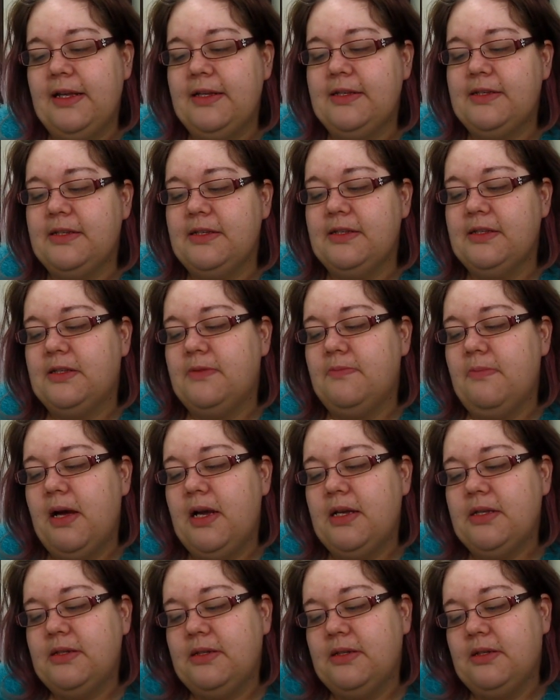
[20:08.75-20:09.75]
essence
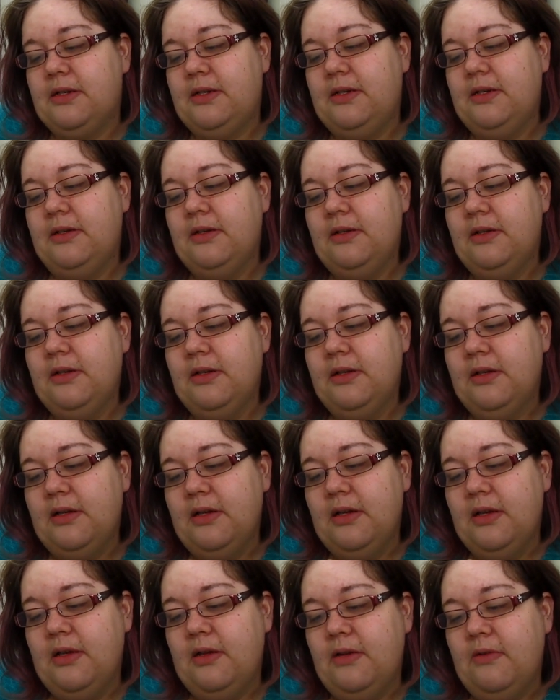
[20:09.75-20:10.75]
mask,
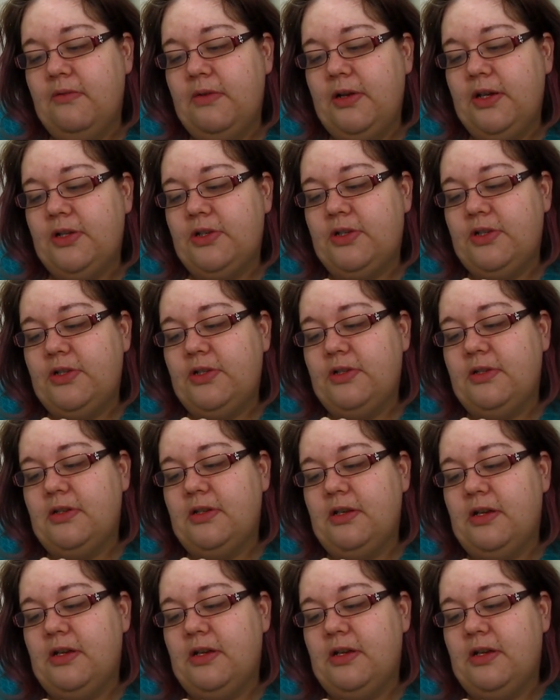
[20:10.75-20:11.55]
which